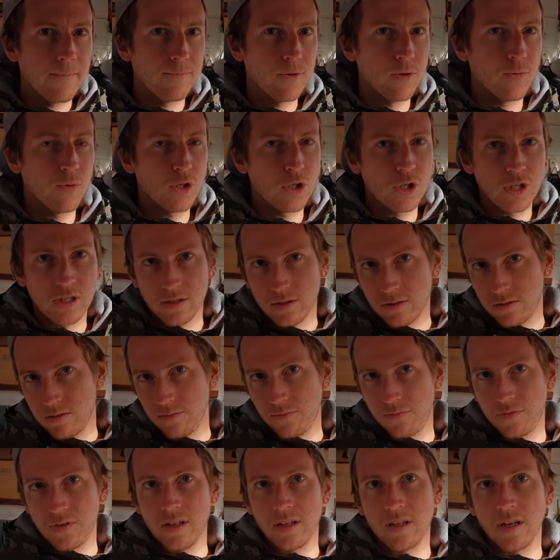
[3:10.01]
And we just
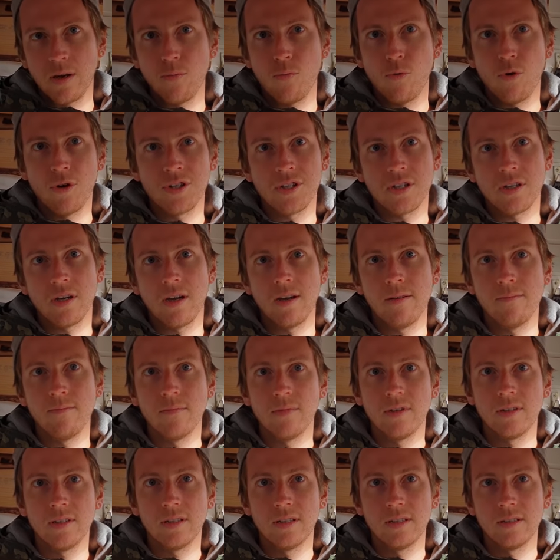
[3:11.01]
filled up one time.
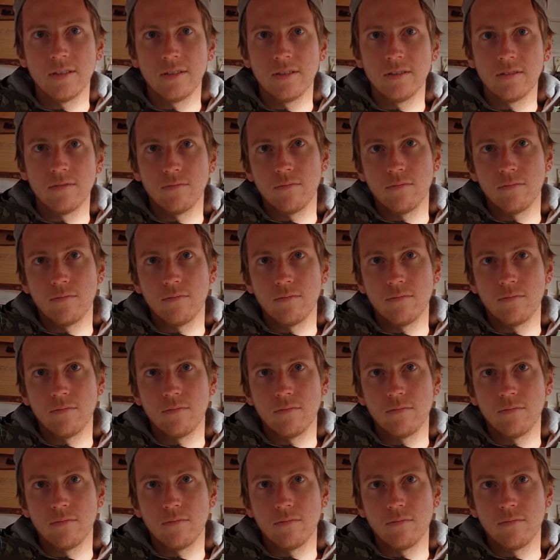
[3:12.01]
Okay.